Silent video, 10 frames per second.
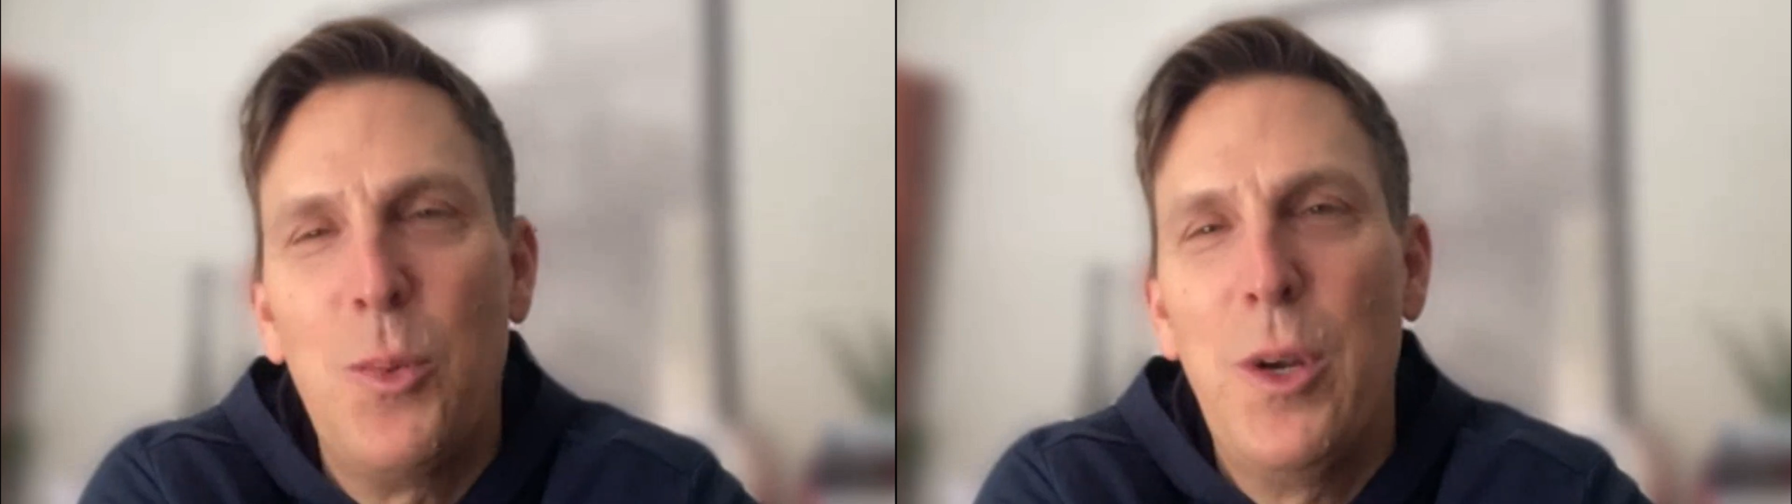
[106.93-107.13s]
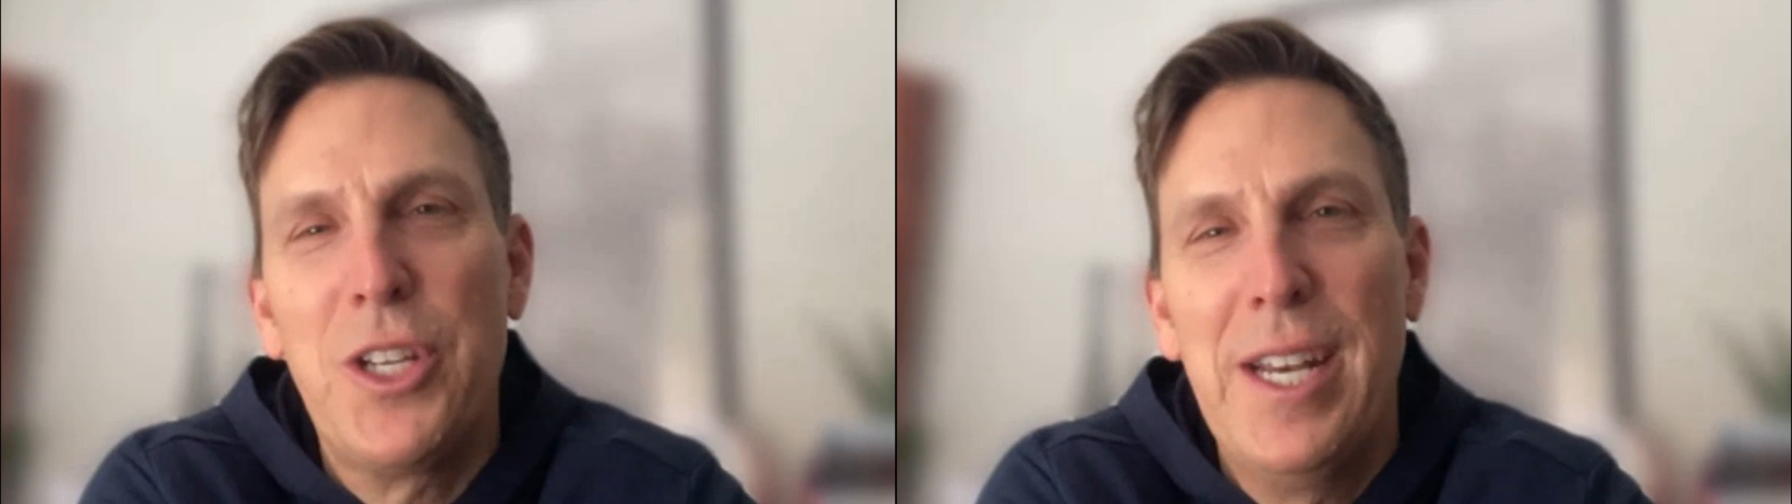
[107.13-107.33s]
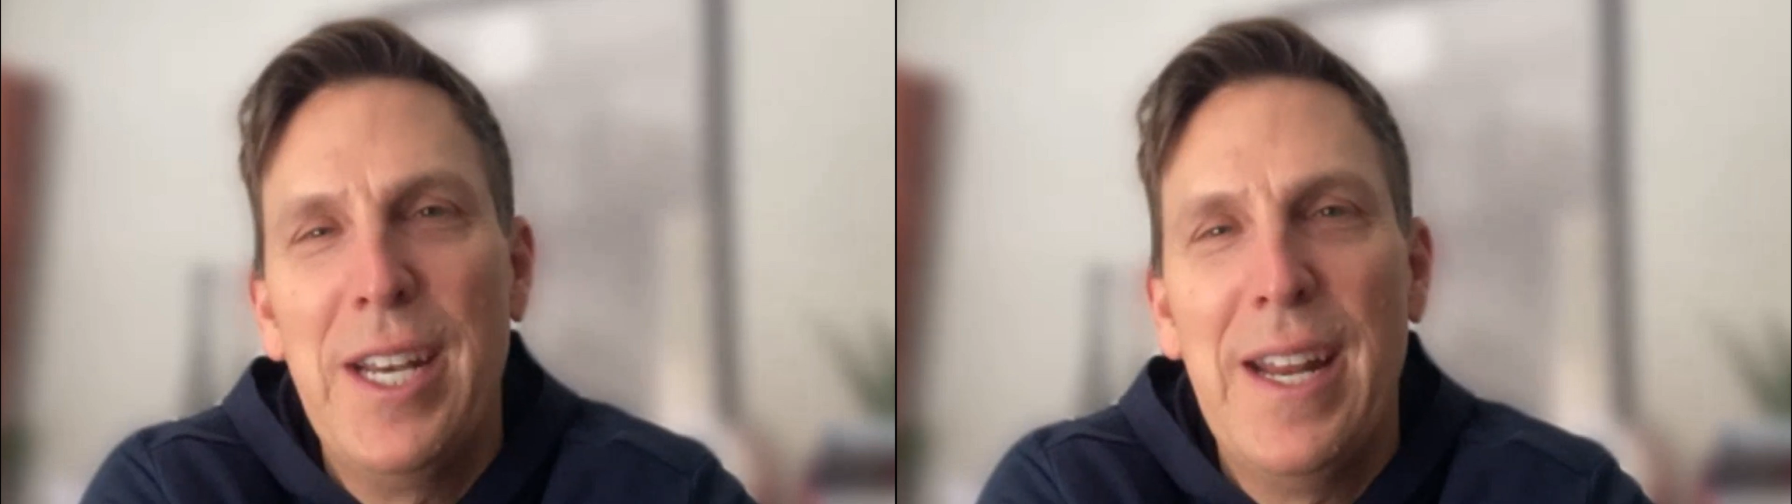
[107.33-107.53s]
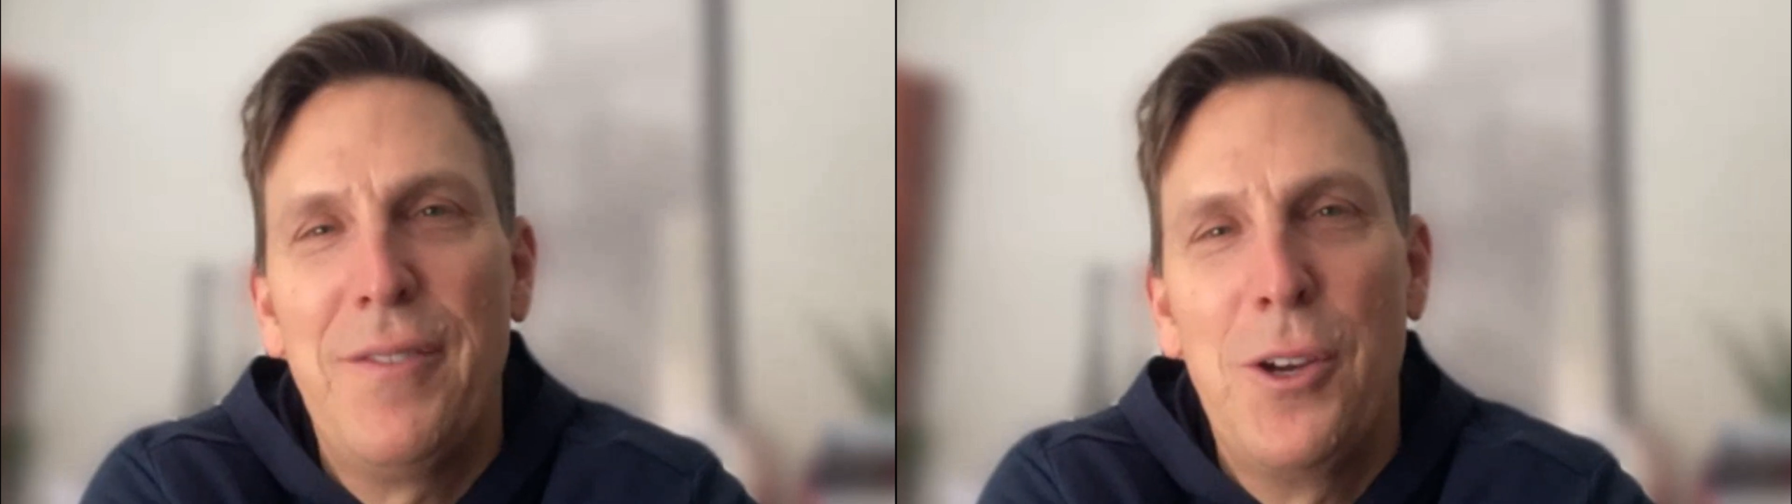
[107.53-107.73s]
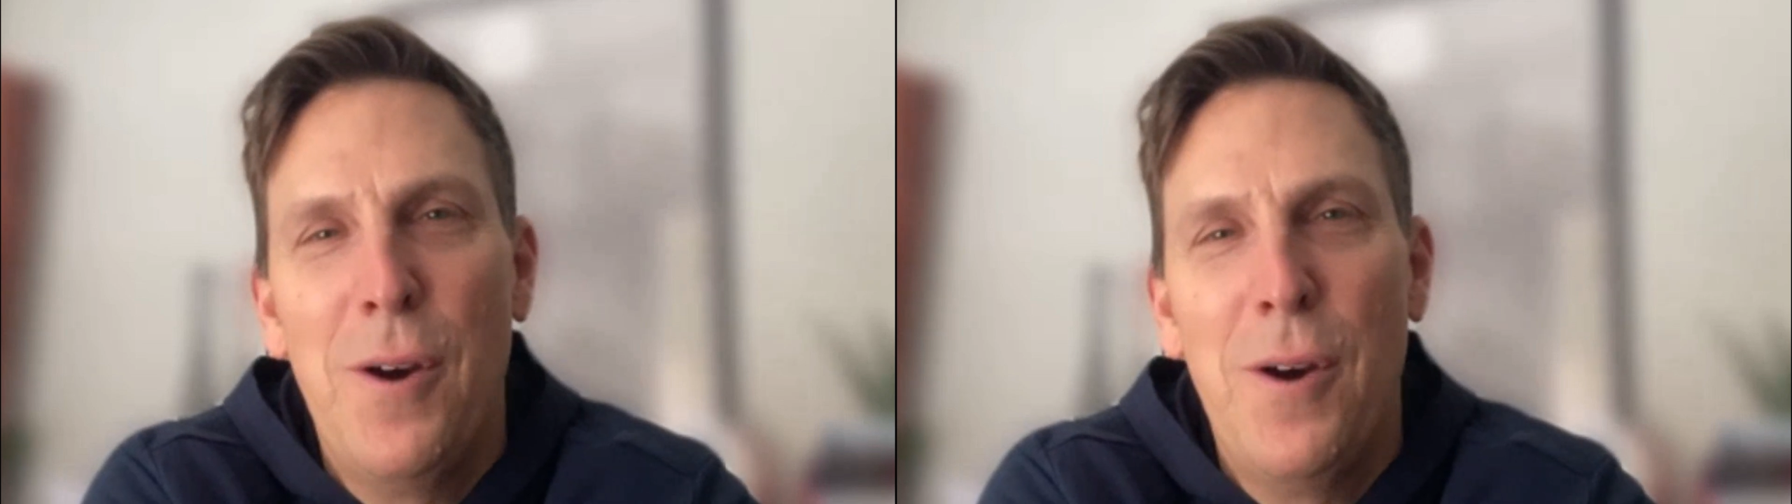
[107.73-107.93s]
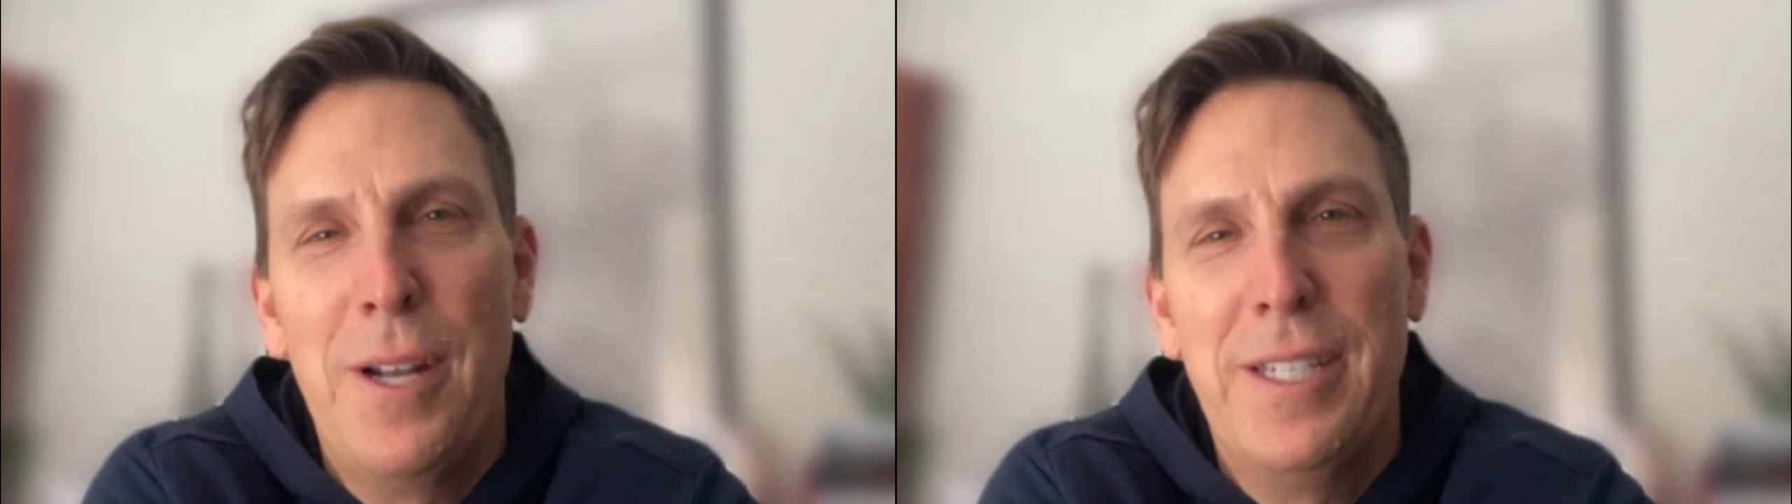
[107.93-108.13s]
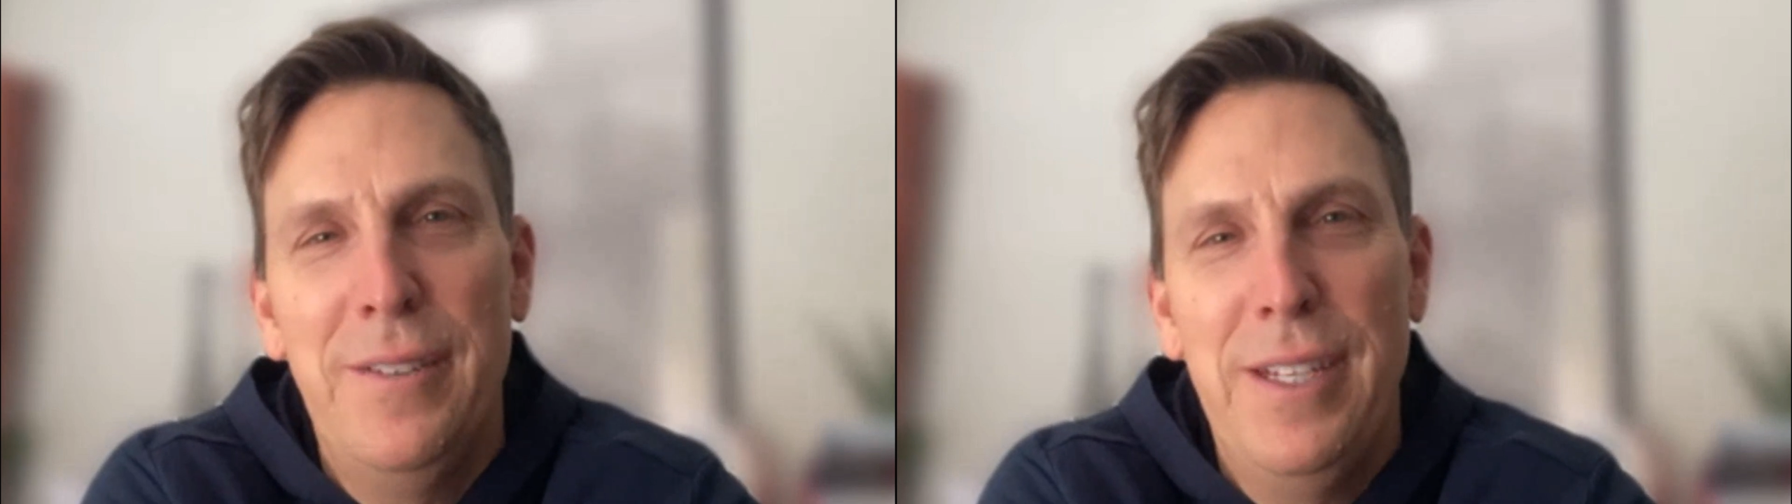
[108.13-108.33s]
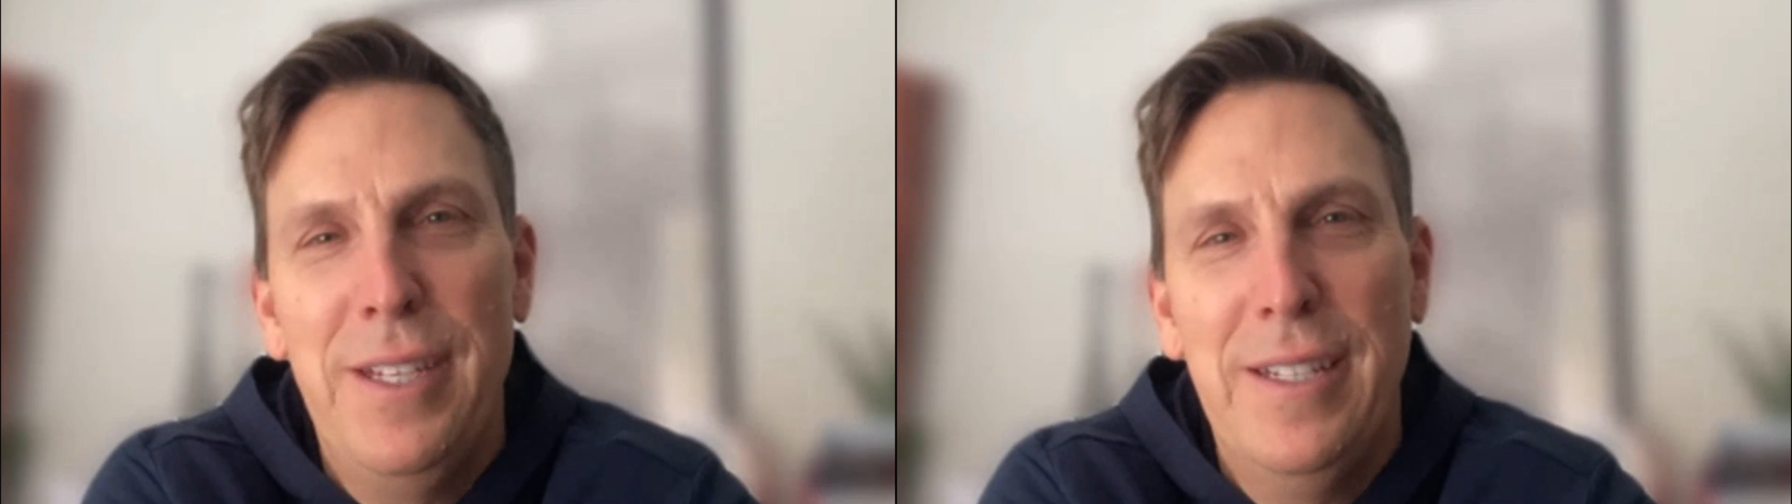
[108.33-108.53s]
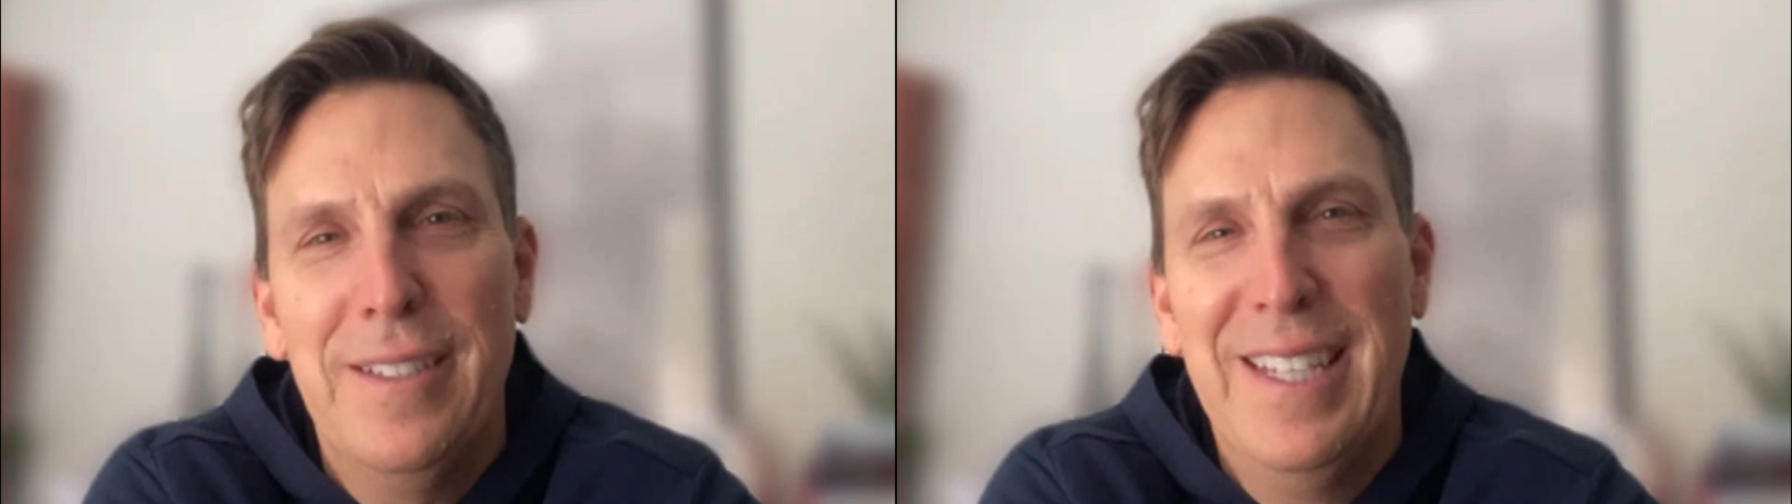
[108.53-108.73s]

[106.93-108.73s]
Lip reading: wish I didn't have to go on TV.